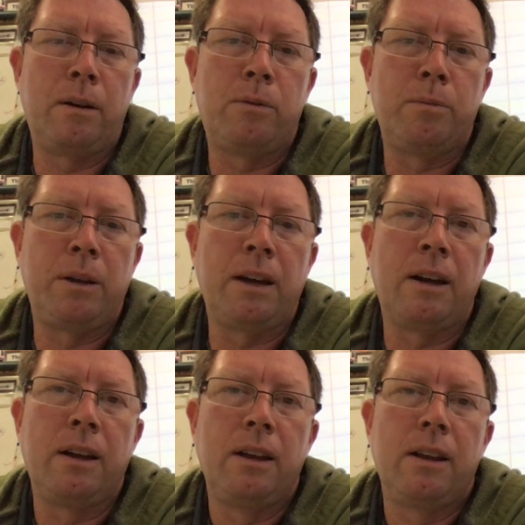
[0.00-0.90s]
It won't be
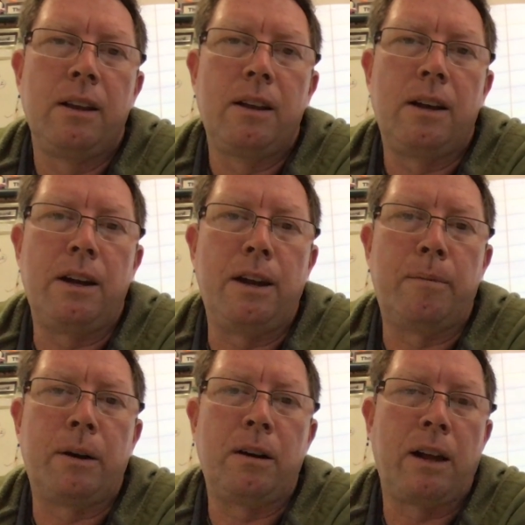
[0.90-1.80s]
a
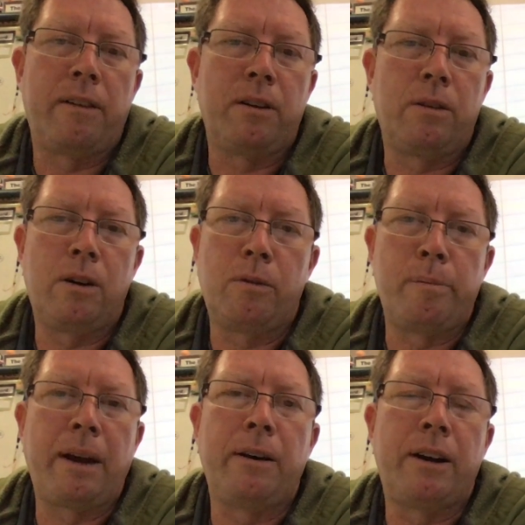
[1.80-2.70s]
number. It'll have a
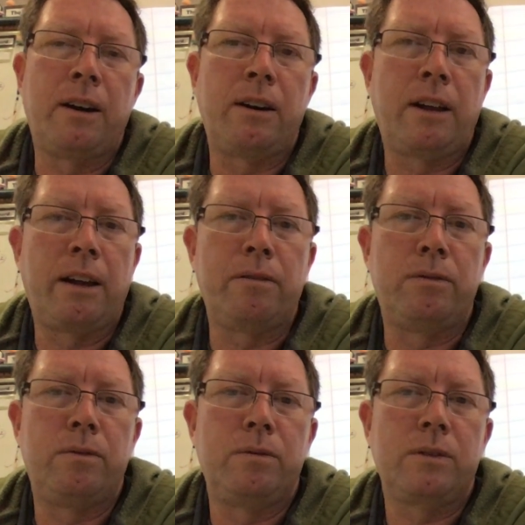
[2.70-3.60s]
remainder. It'll have
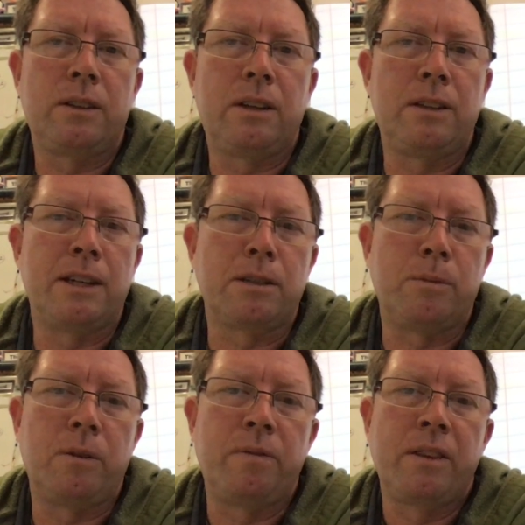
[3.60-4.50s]
a
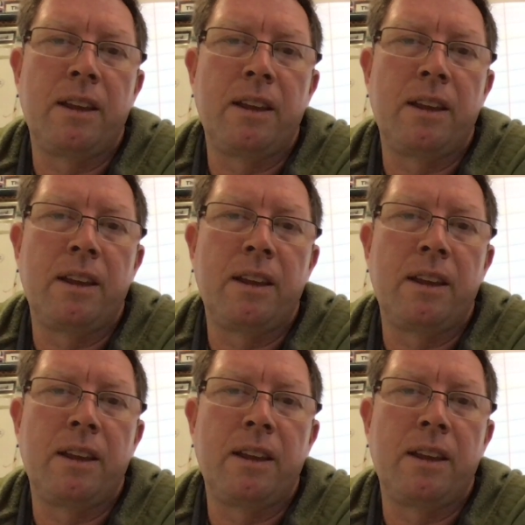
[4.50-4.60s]
decimal.